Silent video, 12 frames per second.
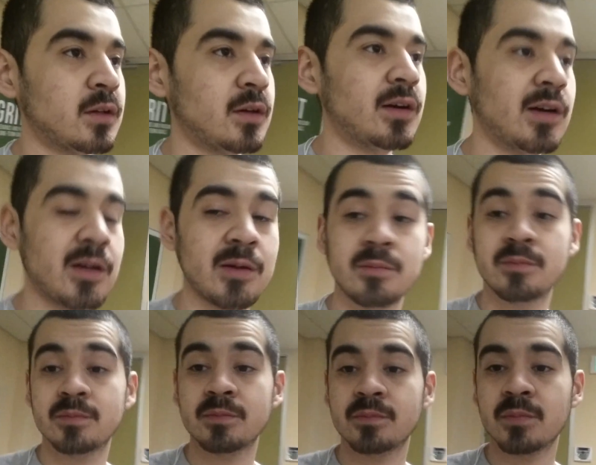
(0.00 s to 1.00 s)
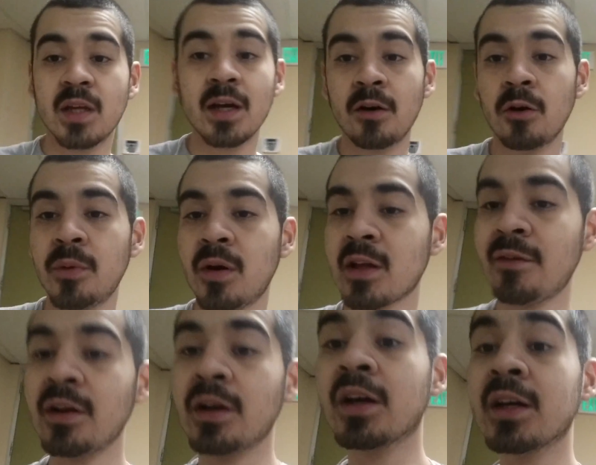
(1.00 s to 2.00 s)
Um, yeah, hope you guys are
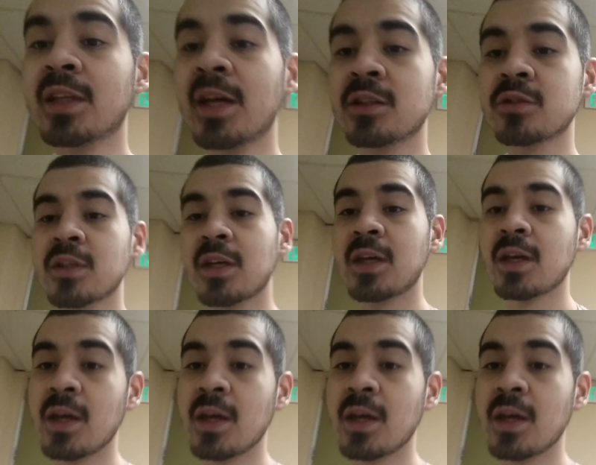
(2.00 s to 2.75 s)
having a good day today,